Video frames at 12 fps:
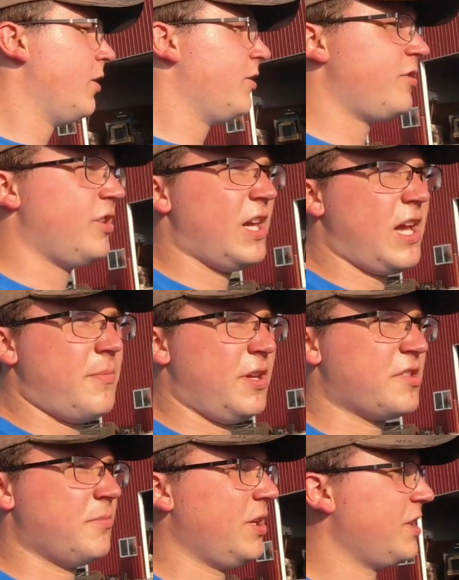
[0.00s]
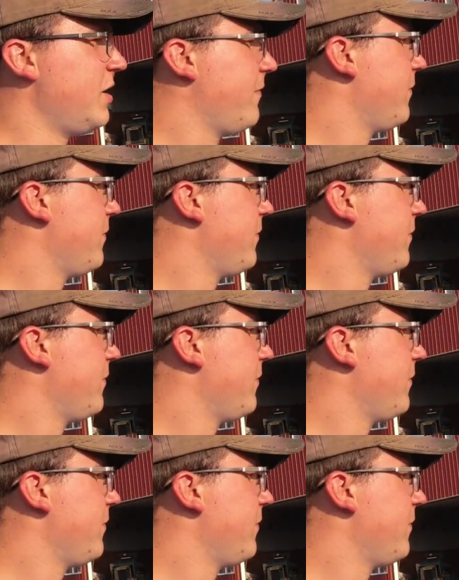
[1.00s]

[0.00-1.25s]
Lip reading: So yeah, it makes a big